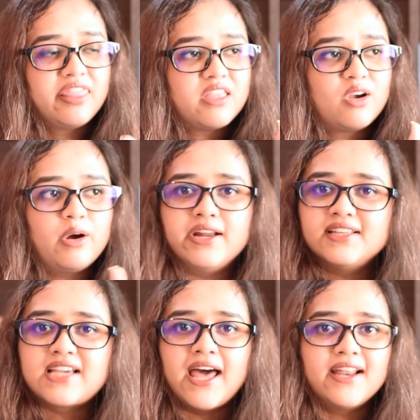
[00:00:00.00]
The
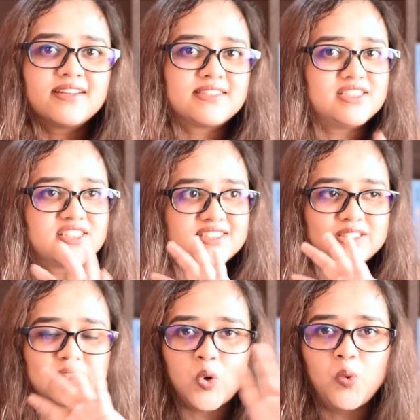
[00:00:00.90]
goddess characters are
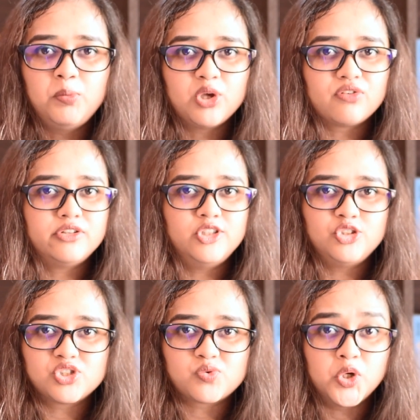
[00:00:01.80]
just so beautiful,
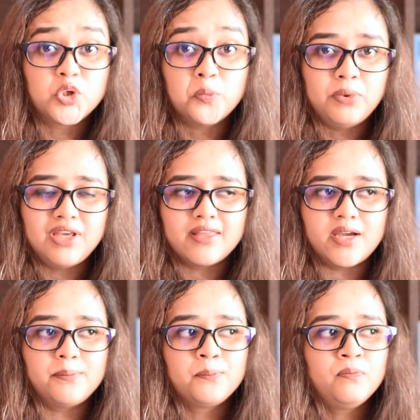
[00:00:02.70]
you just want to be
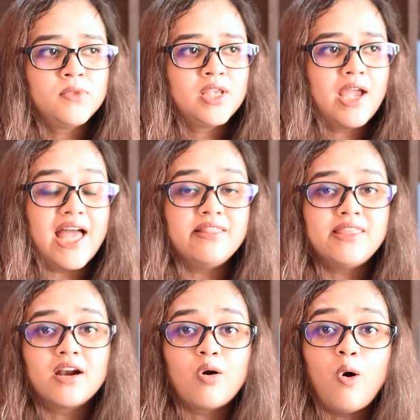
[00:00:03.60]
them. And
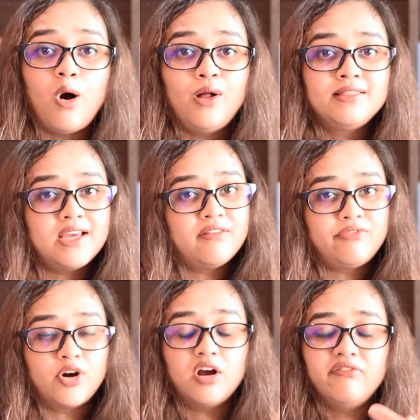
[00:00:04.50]
they're all there
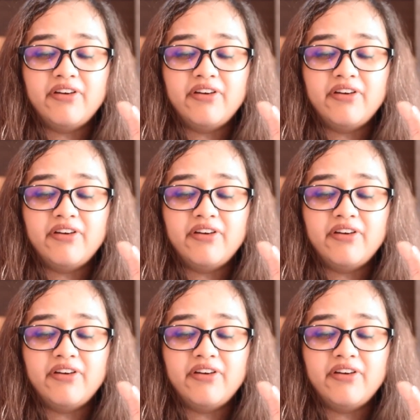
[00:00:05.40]
for a